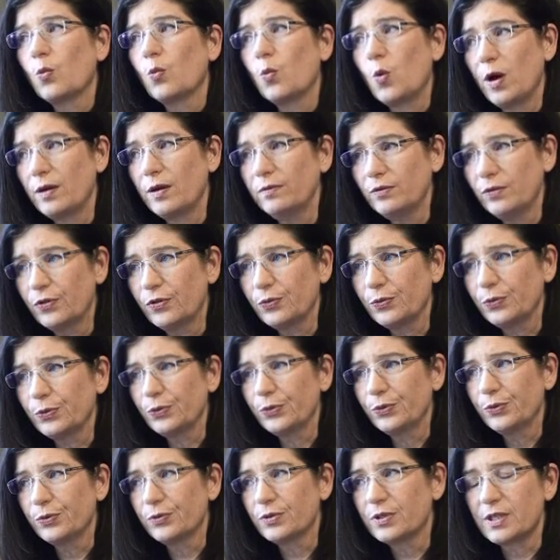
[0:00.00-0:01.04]
1,
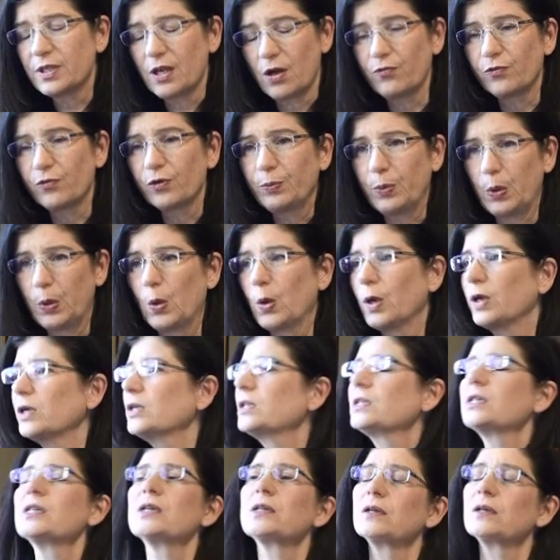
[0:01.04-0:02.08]
through
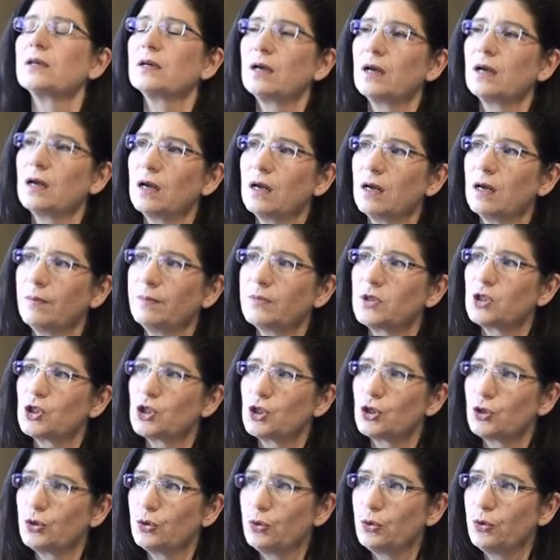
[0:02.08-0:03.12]
self-report,
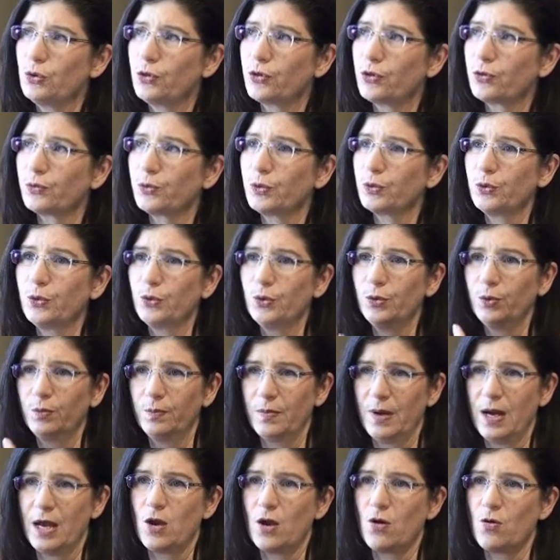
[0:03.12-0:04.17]
2, through
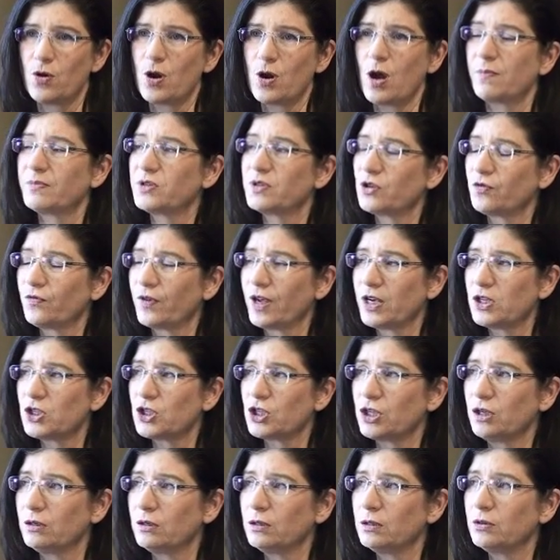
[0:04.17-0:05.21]
my own
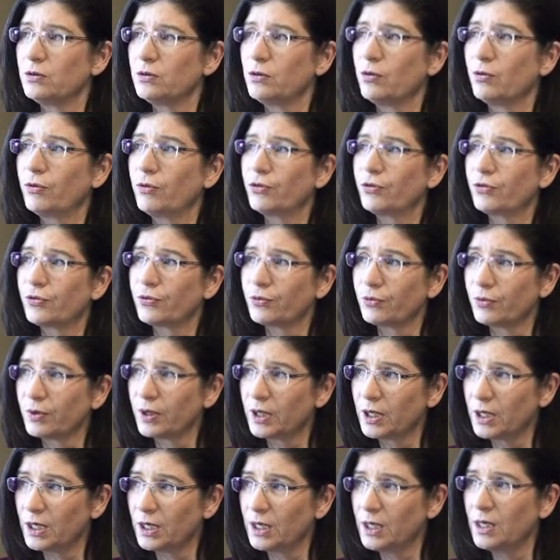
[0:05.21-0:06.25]
observation,
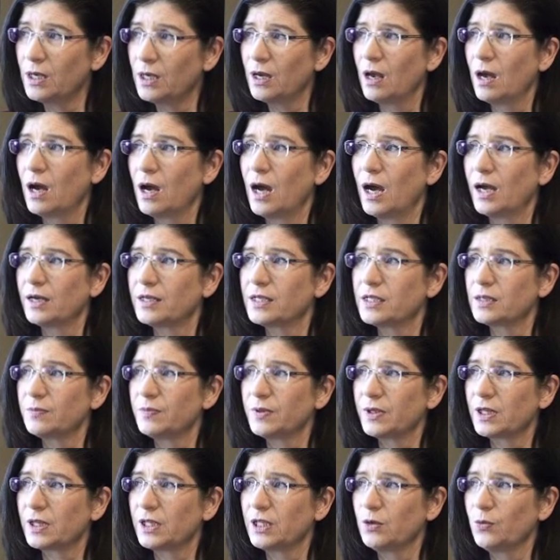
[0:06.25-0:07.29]
3, I
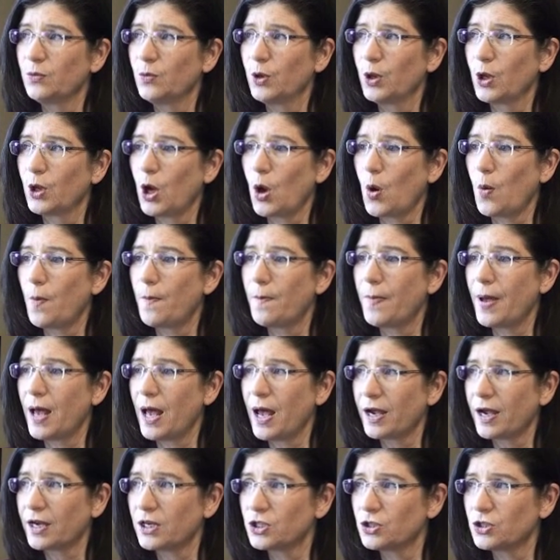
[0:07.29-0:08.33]
typically will go
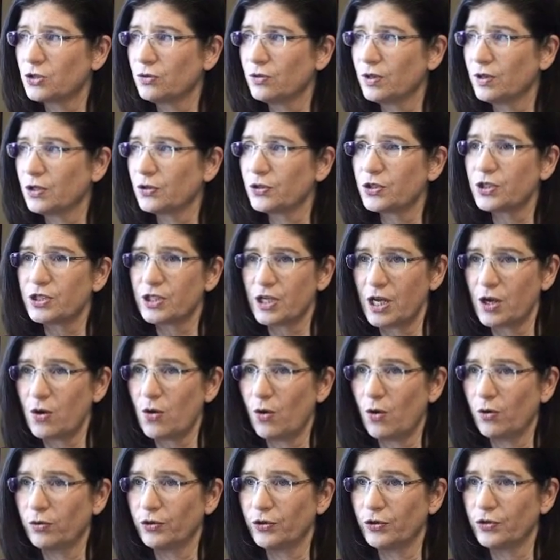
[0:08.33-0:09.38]
back to their
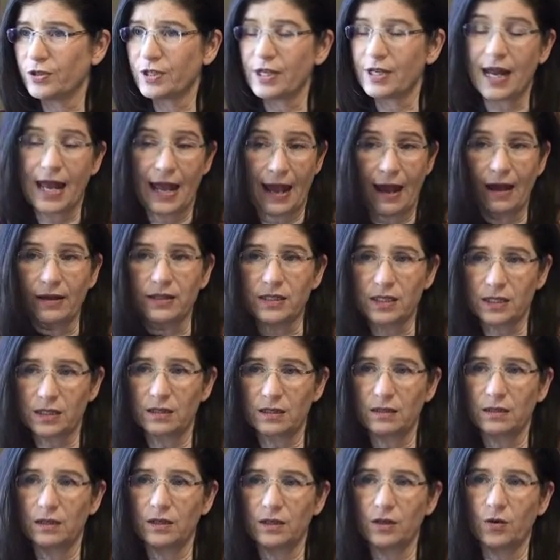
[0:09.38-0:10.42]
stakeholders and ask,
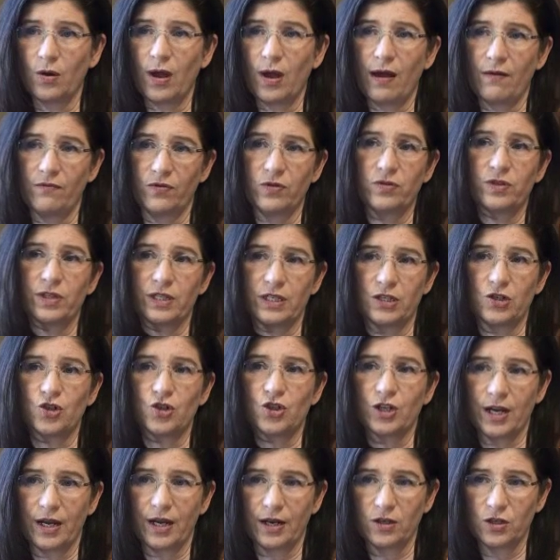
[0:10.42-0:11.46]
have you seen a
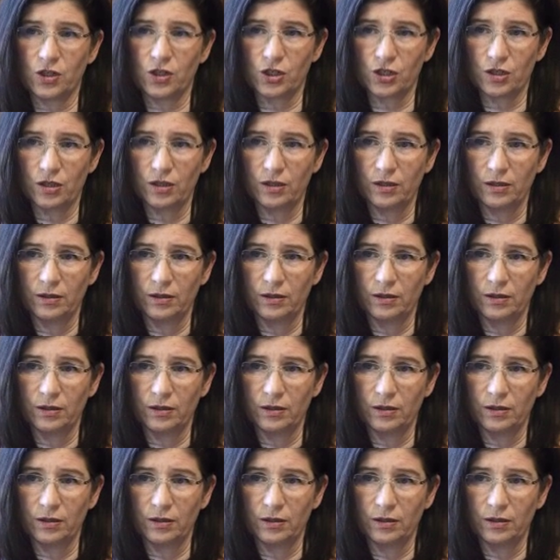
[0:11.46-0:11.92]
change?